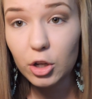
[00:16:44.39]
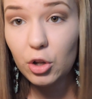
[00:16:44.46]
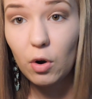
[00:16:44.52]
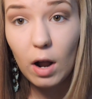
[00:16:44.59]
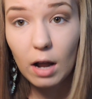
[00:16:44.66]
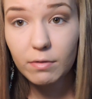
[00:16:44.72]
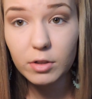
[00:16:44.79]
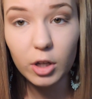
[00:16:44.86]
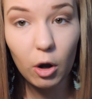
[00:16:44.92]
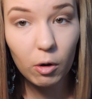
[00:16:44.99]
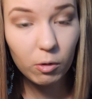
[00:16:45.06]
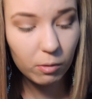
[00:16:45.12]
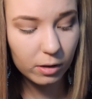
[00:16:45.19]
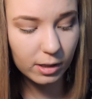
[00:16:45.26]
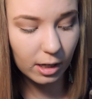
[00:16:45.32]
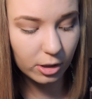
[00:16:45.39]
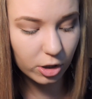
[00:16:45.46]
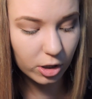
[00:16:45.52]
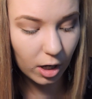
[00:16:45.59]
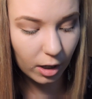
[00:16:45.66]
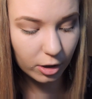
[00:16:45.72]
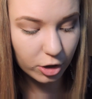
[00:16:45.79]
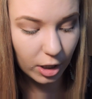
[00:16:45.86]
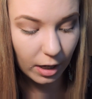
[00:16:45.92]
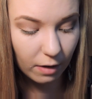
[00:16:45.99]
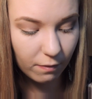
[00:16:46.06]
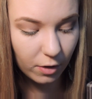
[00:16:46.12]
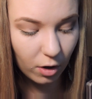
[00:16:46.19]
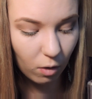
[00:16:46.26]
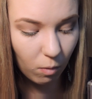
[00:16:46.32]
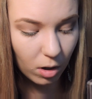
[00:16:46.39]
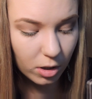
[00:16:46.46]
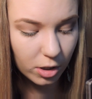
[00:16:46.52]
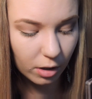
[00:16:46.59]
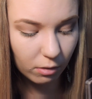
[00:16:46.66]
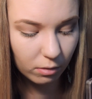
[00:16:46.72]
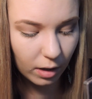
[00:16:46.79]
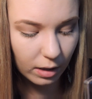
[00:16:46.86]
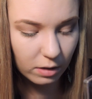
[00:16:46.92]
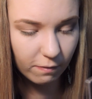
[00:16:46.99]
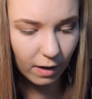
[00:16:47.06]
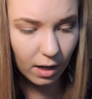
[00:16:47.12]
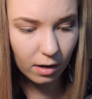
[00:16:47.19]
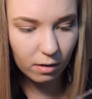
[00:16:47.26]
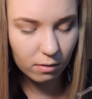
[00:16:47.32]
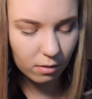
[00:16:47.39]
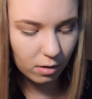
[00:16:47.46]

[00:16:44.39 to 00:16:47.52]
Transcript: you don't have to go in with such a dark shade if you don't want to. That's fine.